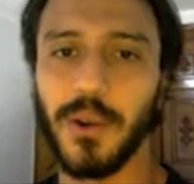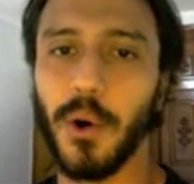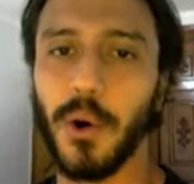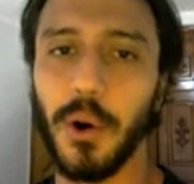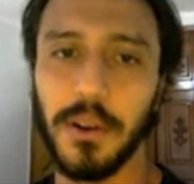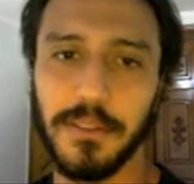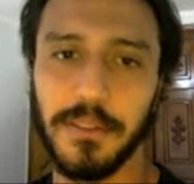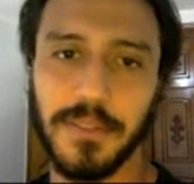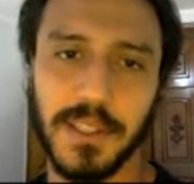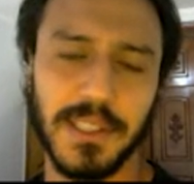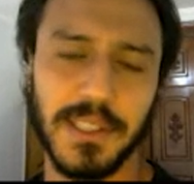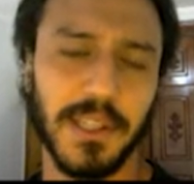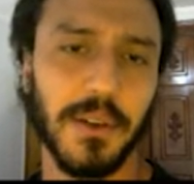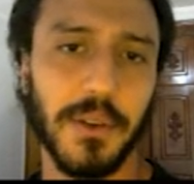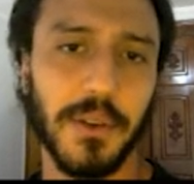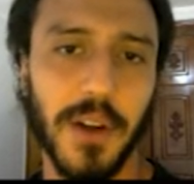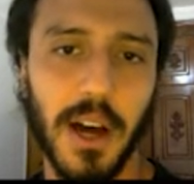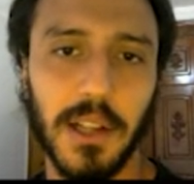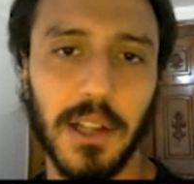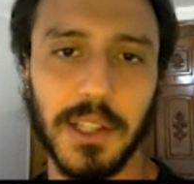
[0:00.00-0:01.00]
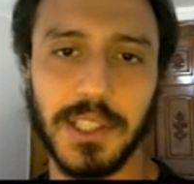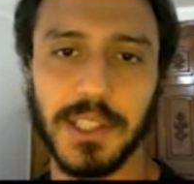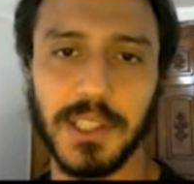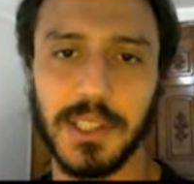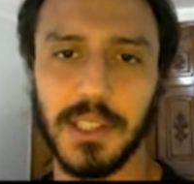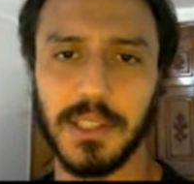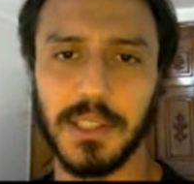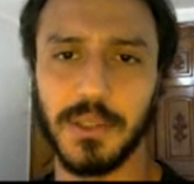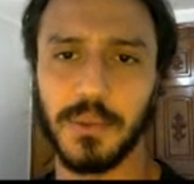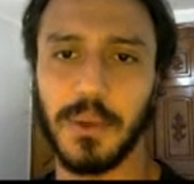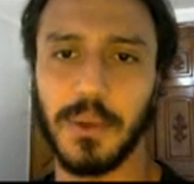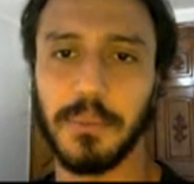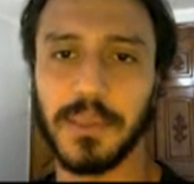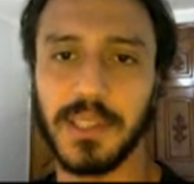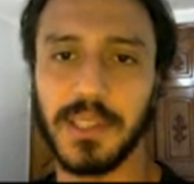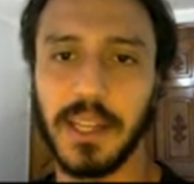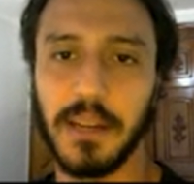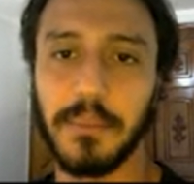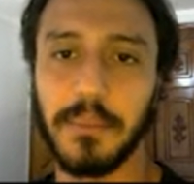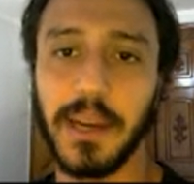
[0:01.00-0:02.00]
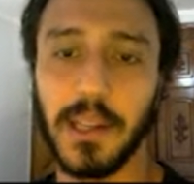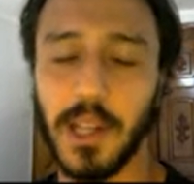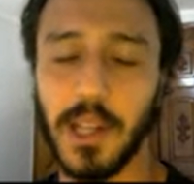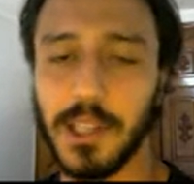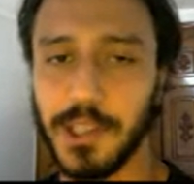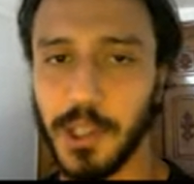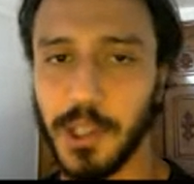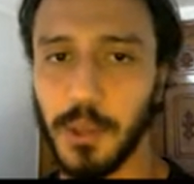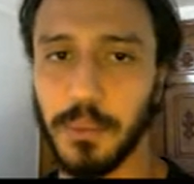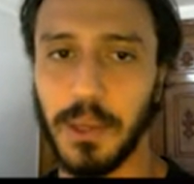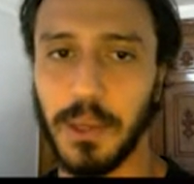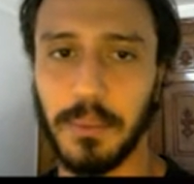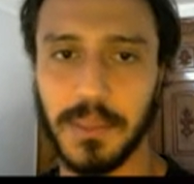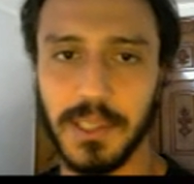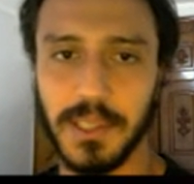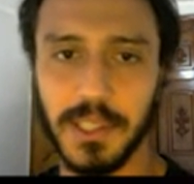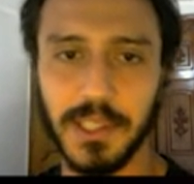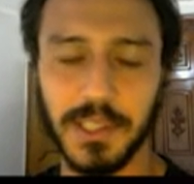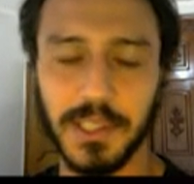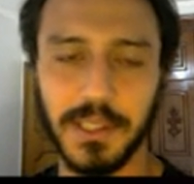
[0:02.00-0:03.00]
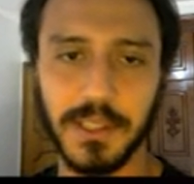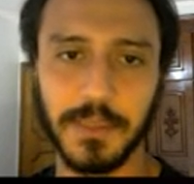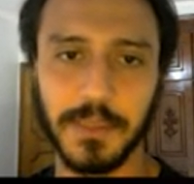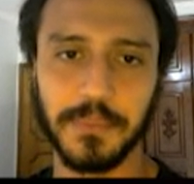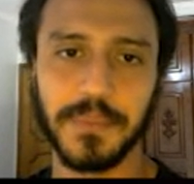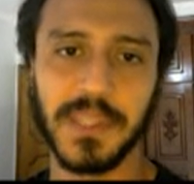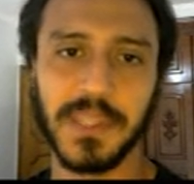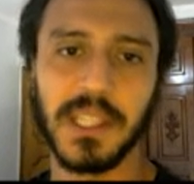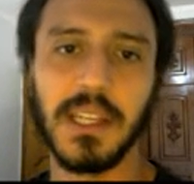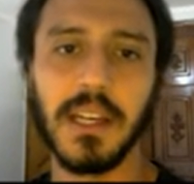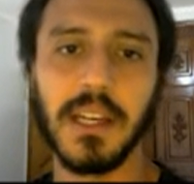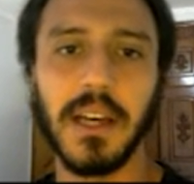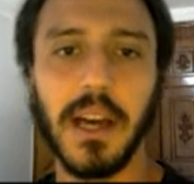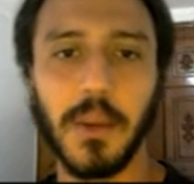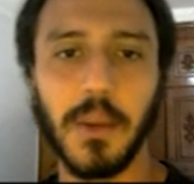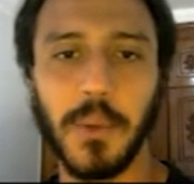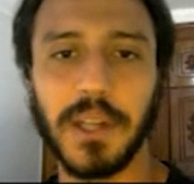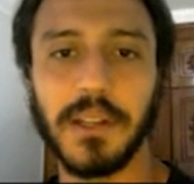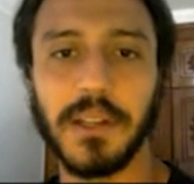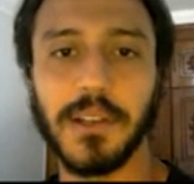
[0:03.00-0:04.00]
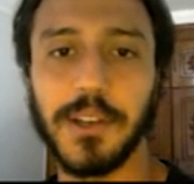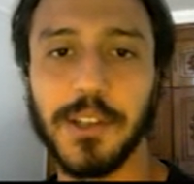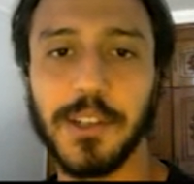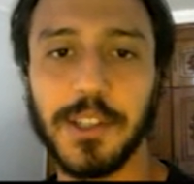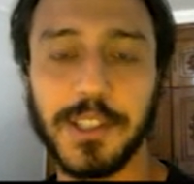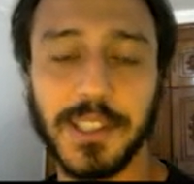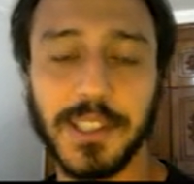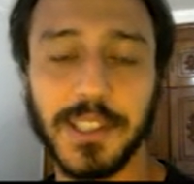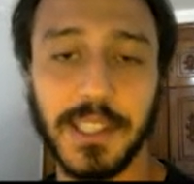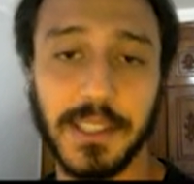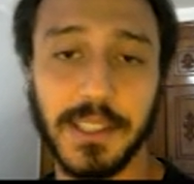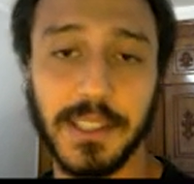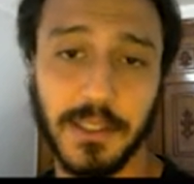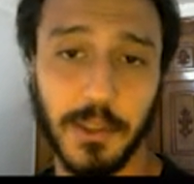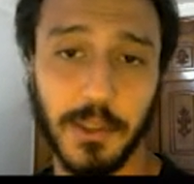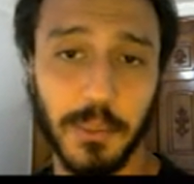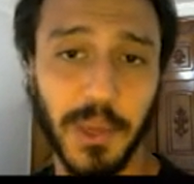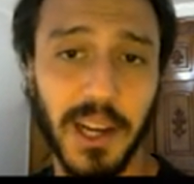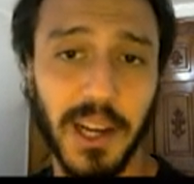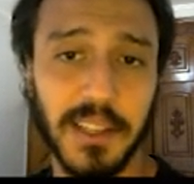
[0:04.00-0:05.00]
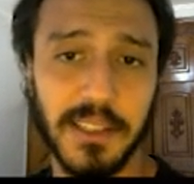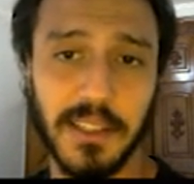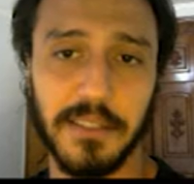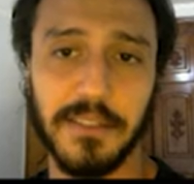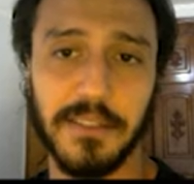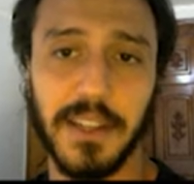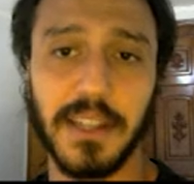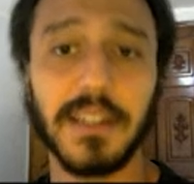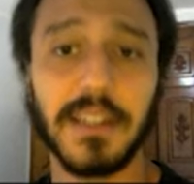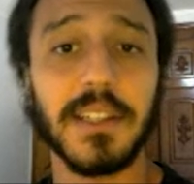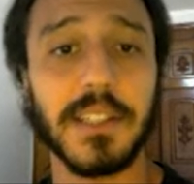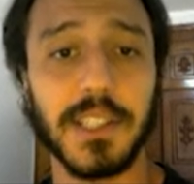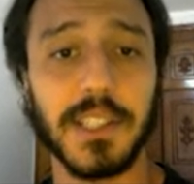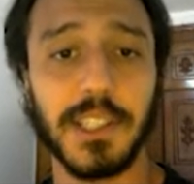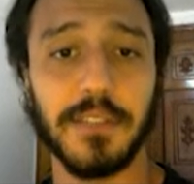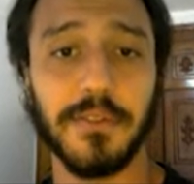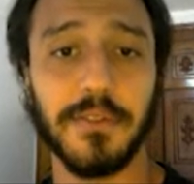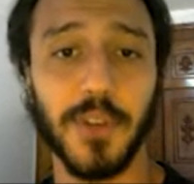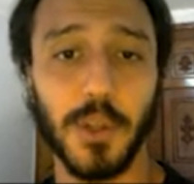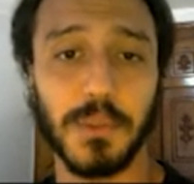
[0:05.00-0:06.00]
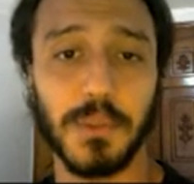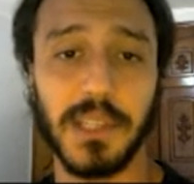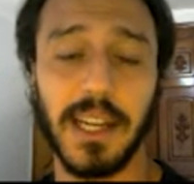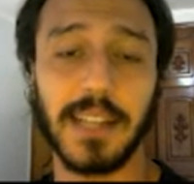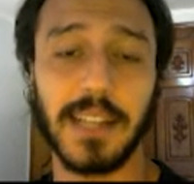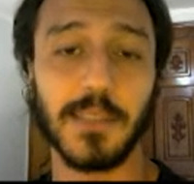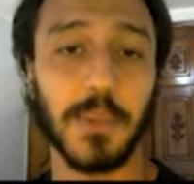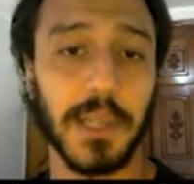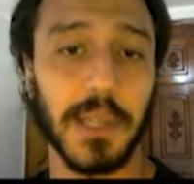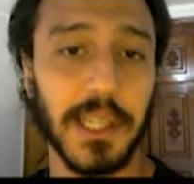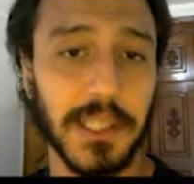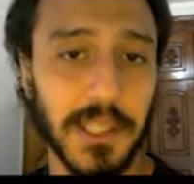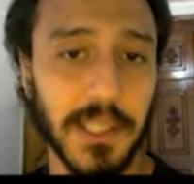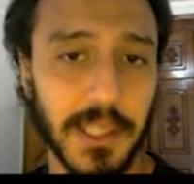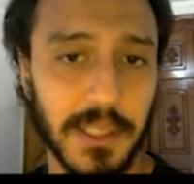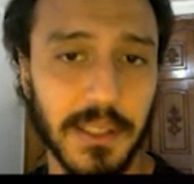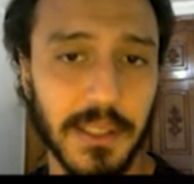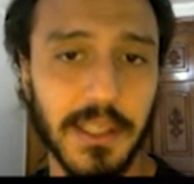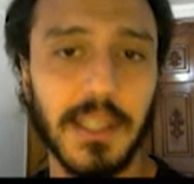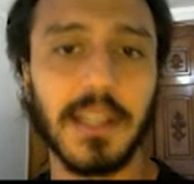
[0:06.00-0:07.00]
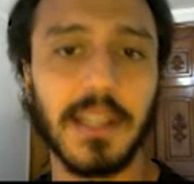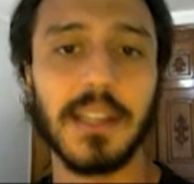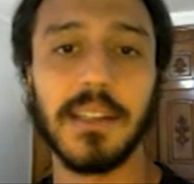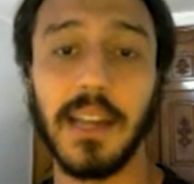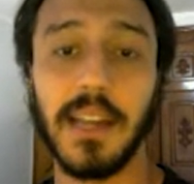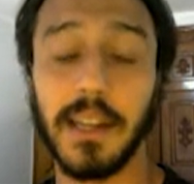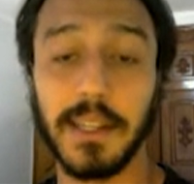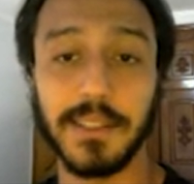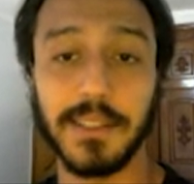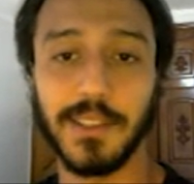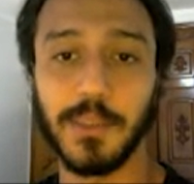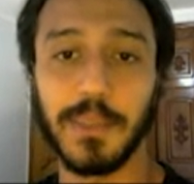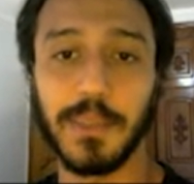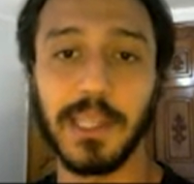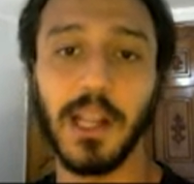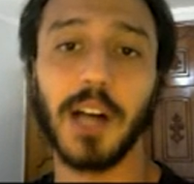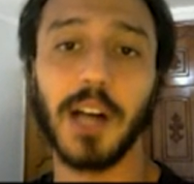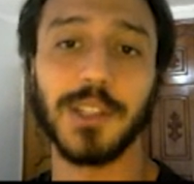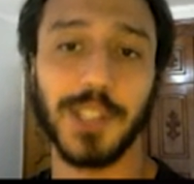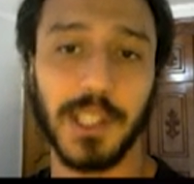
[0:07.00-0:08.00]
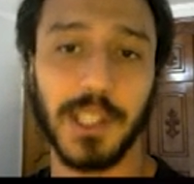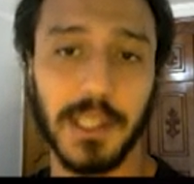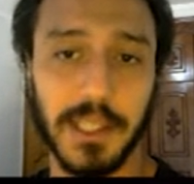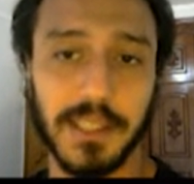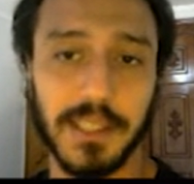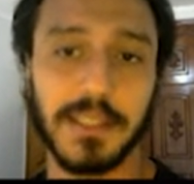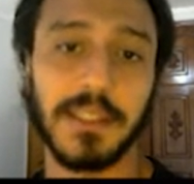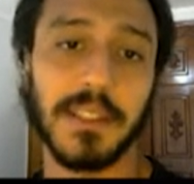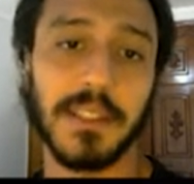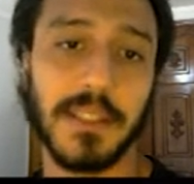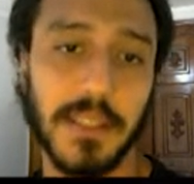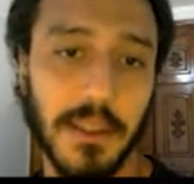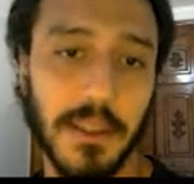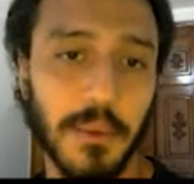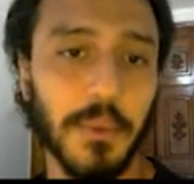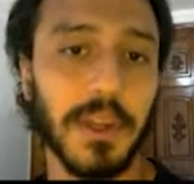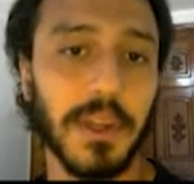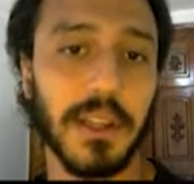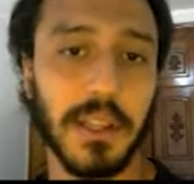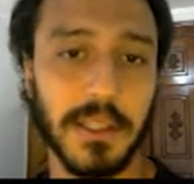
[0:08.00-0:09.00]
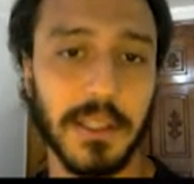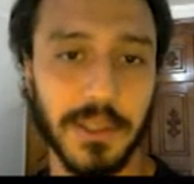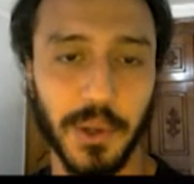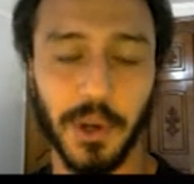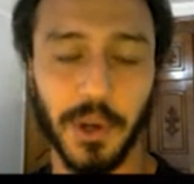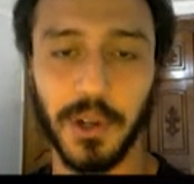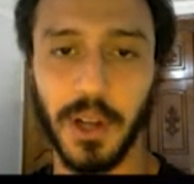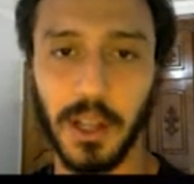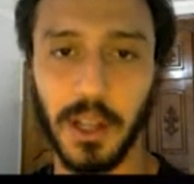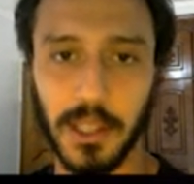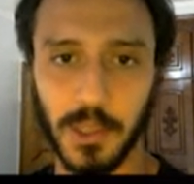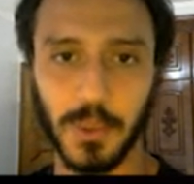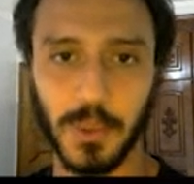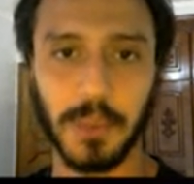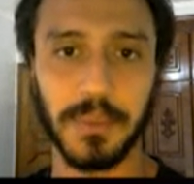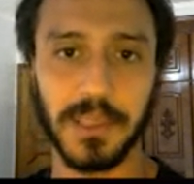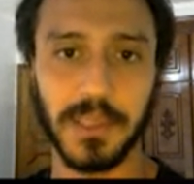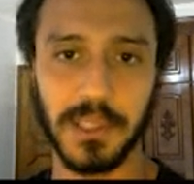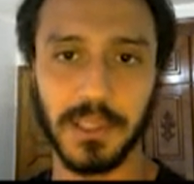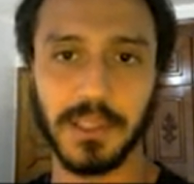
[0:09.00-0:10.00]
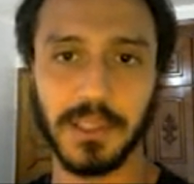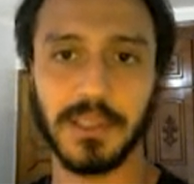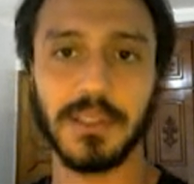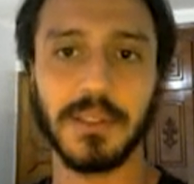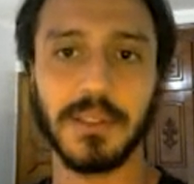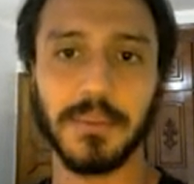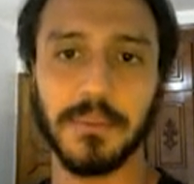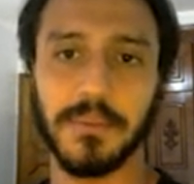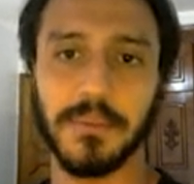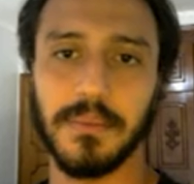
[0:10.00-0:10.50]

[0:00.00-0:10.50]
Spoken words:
core physical knowledge is represented by logical propositions, and when the learner sees a surprising event, she forms an explanation that needs to be logically consistent with these core knowledge propositions.